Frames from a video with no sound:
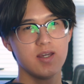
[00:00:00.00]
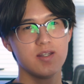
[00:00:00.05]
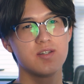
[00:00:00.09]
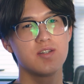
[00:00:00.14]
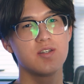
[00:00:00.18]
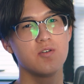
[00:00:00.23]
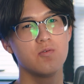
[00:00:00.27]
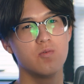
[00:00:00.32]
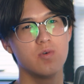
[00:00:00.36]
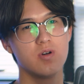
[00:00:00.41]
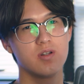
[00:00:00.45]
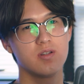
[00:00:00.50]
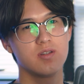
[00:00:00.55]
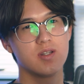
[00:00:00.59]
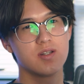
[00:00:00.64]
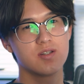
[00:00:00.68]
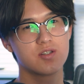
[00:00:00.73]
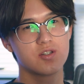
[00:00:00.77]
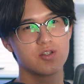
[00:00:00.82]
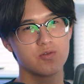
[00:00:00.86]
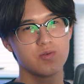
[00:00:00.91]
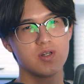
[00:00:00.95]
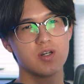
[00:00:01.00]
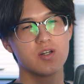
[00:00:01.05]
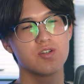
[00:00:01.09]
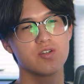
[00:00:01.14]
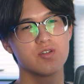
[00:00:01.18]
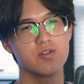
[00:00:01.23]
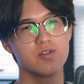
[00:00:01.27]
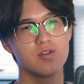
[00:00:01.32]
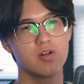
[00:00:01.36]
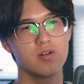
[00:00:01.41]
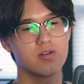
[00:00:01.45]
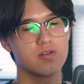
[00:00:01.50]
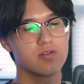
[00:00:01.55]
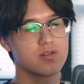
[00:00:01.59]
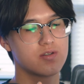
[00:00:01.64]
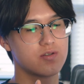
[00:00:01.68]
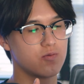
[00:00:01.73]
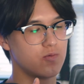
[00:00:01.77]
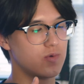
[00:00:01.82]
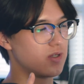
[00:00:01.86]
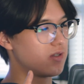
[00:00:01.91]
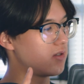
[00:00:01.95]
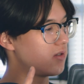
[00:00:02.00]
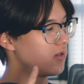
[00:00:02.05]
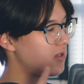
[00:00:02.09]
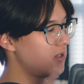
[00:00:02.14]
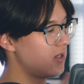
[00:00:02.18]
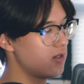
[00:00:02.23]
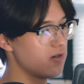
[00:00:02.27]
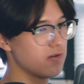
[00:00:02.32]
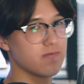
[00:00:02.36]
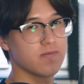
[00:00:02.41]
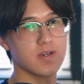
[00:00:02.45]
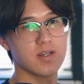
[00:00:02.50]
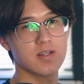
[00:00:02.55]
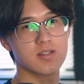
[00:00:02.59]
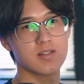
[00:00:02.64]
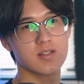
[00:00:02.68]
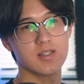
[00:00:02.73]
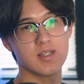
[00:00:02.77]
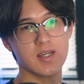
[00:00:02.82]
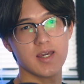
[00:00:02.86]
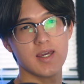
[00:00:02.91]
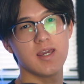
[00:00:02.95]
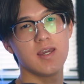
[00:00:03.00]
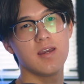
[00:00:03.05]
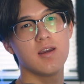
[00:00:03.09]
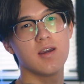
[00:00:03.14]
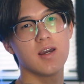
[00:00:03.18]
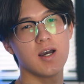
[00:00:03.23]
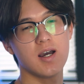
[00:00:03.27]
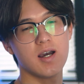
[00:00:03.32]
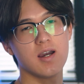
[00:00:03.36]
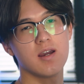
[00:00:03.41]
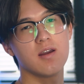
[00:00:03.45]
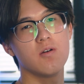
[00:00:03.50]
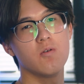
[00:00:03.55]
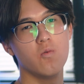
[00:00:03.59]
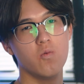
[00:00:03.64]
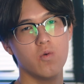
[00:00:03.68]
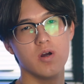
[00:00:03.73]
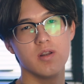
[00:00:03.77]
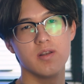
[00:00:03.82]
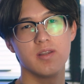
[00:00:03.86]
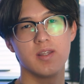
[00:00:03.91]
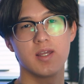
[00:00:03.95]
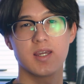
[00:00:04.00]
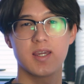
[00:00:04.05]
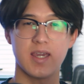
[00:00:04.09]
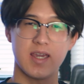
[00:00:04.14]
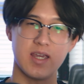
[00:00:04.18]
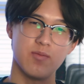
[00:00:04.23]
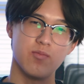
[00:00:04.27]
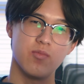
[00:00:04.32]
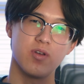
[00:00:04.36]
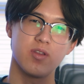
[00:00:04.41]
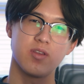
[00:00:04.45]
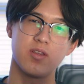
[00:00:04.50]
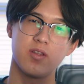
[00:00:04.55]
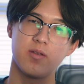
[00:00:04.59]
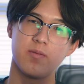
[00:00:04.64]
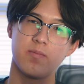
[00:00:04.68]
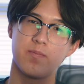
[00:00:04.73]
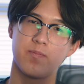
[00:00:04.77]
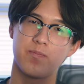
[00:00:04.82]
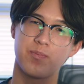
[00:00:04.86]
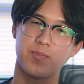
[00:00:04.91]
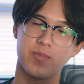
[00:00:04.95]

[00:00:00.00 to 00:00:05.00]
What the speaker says: NT-1, that's $300 with the interface, the AI1 that came with it.